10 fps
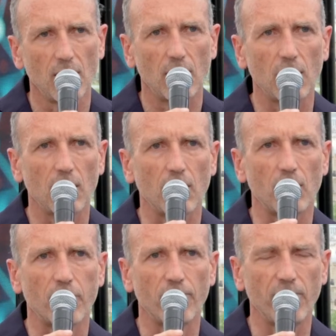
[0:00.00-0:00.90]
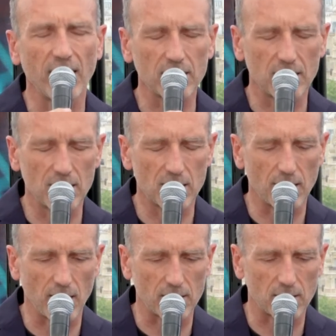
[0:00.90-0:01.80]
The fact is
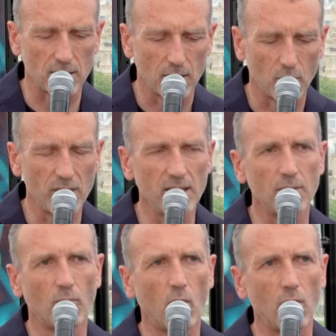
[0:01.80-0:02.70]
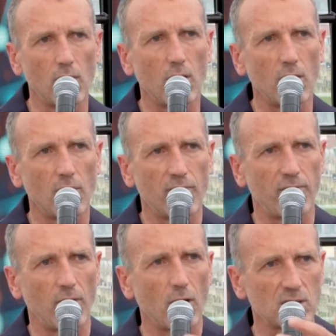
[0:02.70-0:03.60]
that we need more of
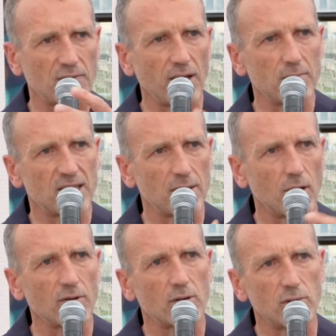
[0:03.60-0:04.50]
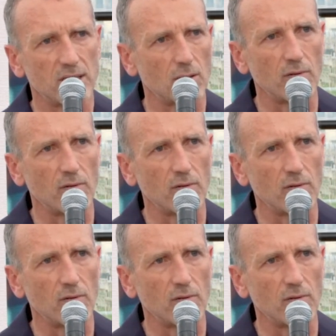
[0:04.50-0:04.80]
Oxfams and other critical